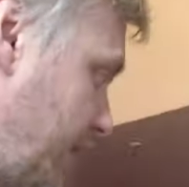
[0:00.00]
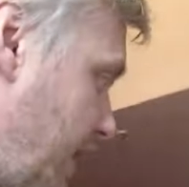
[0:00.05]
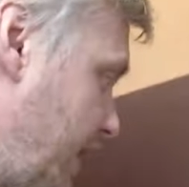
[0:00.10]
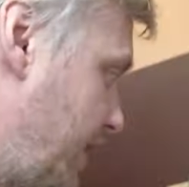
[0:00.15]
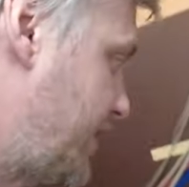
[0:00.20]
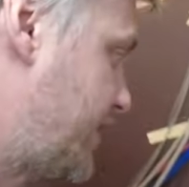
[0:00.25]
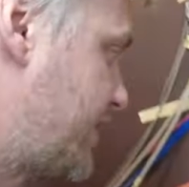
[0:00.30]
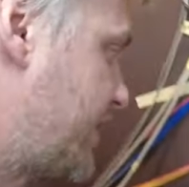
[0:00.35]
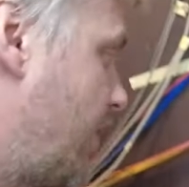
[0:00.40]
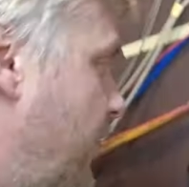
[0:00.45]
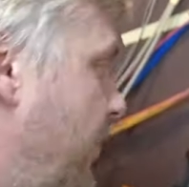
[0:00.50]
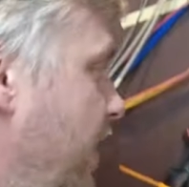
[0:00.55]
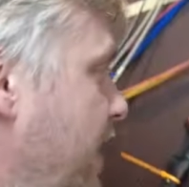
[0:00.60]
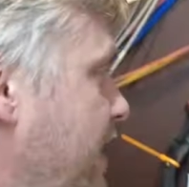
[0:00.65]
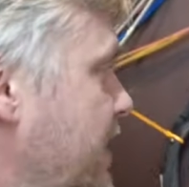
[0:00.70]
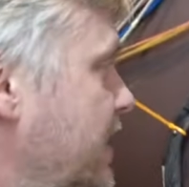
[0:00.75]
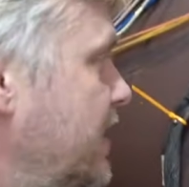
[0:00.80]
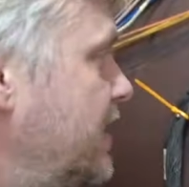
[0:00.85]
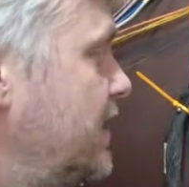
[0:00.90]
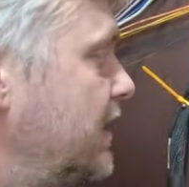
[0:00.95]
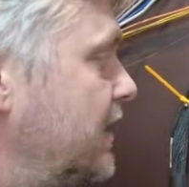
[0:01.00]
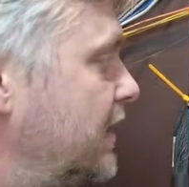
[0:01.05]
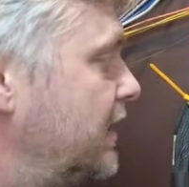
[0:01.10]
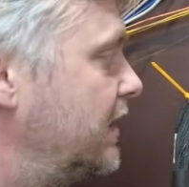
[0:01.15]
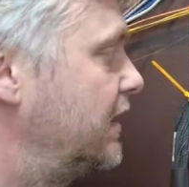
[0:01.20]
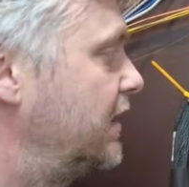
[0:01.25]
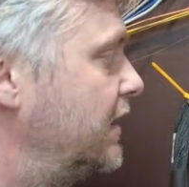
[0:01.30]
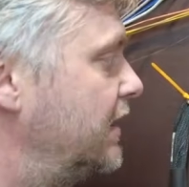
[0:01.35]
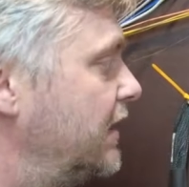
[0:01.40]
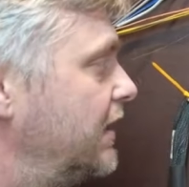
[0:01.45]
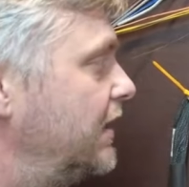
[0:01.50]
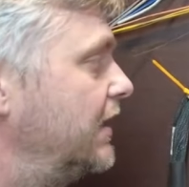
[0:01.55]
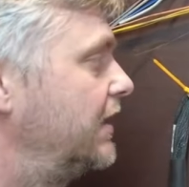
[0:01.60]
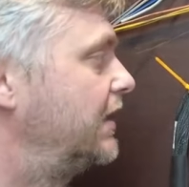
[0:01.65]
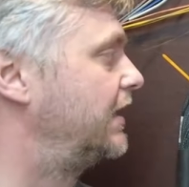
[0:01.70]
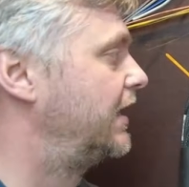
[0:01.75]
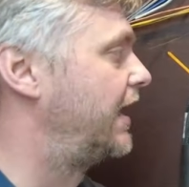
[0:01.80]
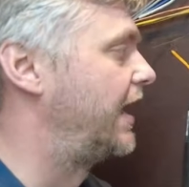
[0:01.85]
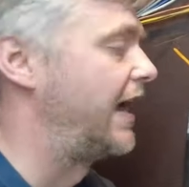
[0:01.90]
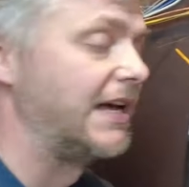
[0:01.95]
is already
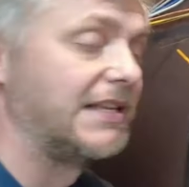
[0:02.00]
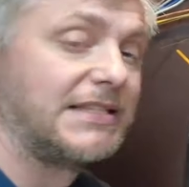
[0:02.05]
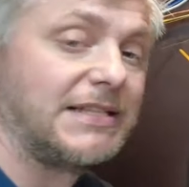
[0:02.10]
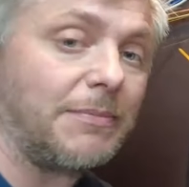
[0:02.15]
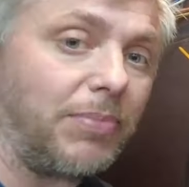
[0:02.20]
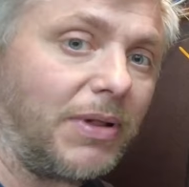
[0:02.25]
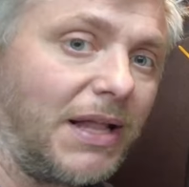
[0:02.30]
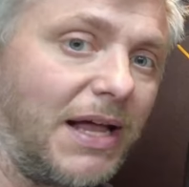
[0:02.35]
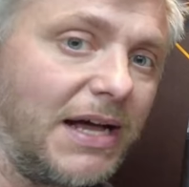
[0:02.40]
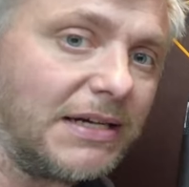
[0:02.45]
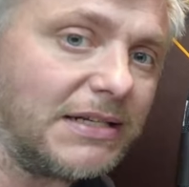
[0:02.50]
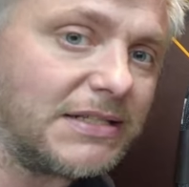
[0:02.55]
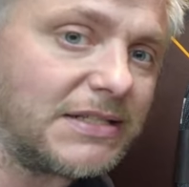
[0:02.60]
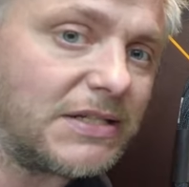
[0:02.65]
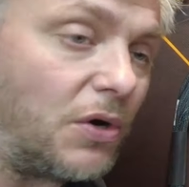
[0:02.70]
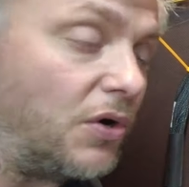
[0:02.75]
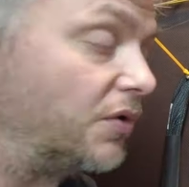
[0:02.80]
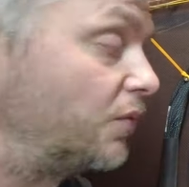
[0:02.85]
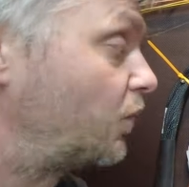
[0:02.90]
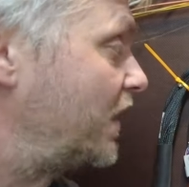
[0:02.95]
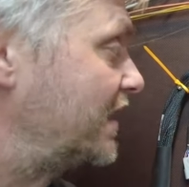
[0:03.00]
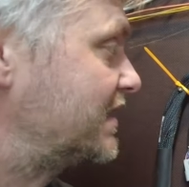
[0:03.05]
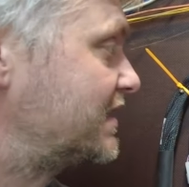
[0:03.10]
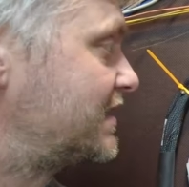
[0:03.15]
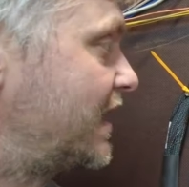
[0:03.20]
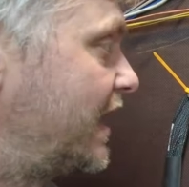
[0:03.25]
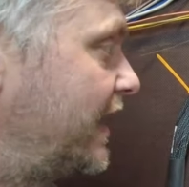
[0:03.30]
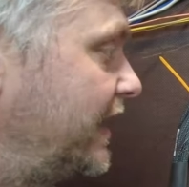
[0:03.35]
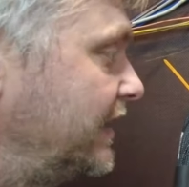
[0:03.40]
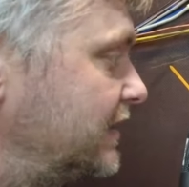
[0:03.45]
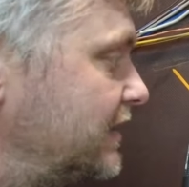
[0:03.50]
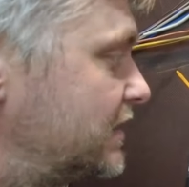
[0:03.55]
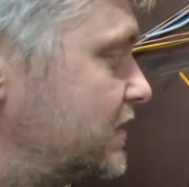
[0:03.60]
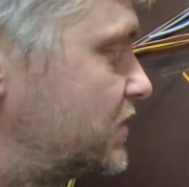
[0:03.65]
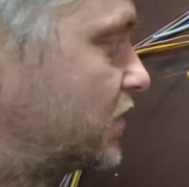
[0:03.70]
has the plugs on one side.